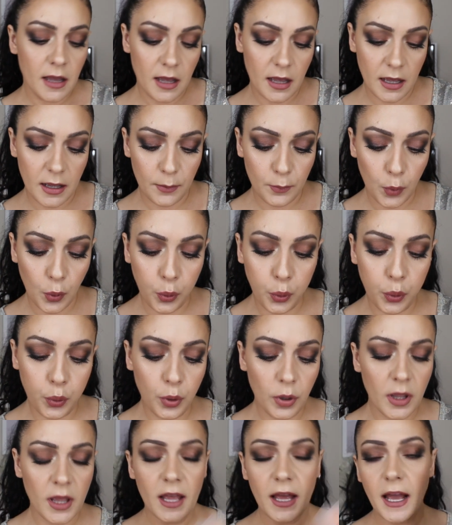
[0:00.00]
Um,
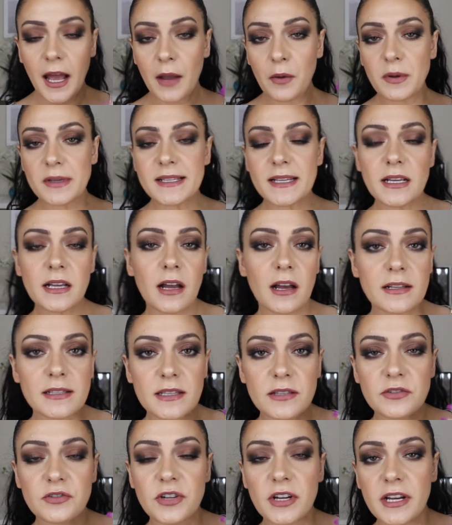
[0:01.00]
I wasn't
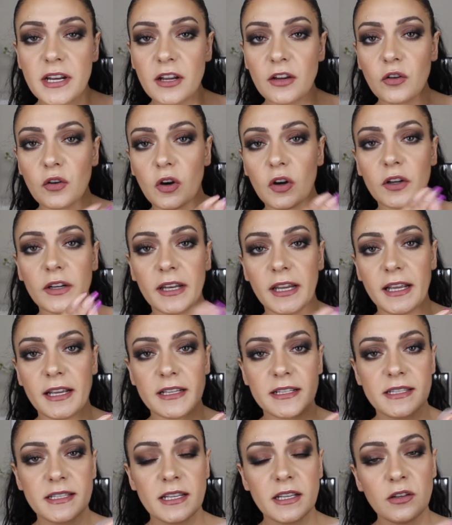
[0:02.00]
concentrating on
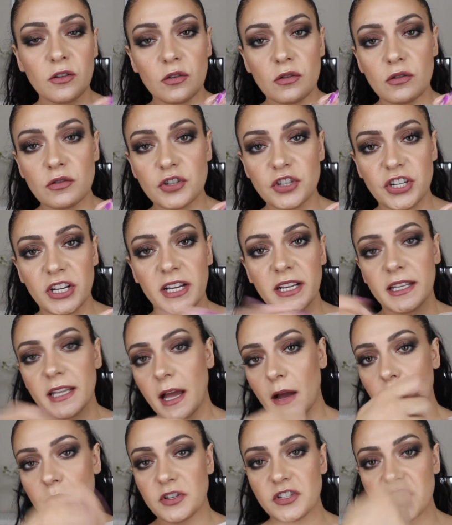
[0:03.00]
a single shade.
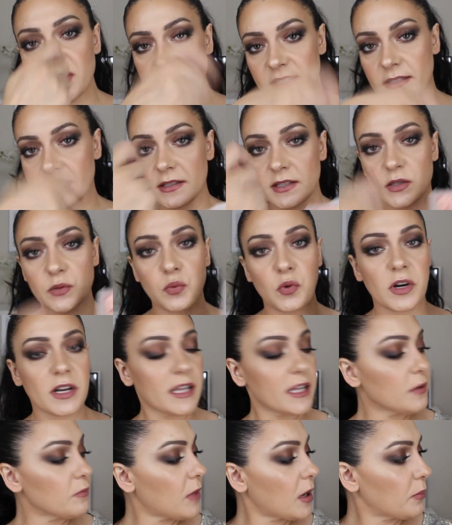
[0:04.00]
I was just
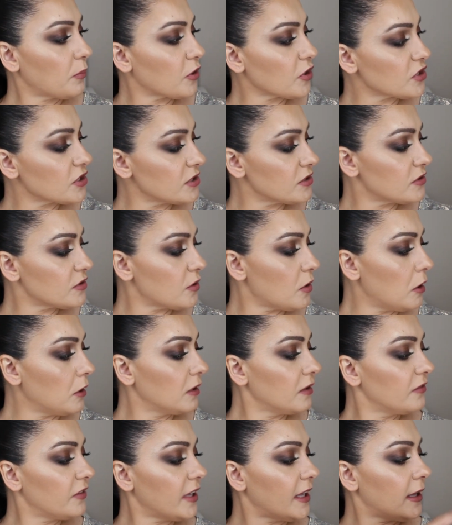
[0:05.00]
swirling my brush into
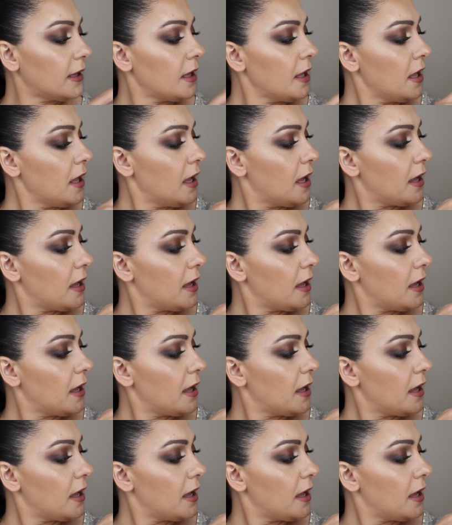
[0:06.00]
all of it.